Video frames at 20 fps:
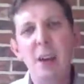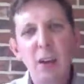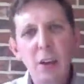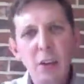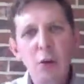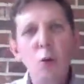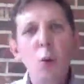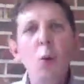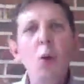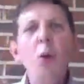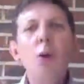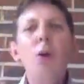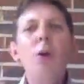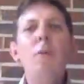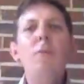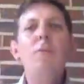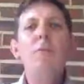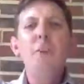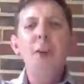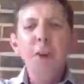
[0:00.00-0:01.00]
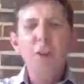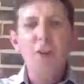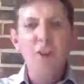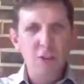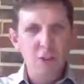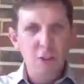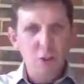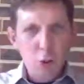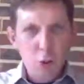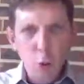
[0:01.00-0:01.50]
your
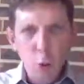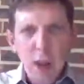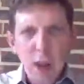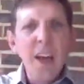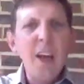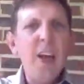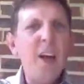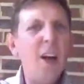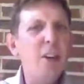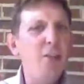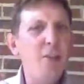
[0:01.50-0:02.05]
vision, tweak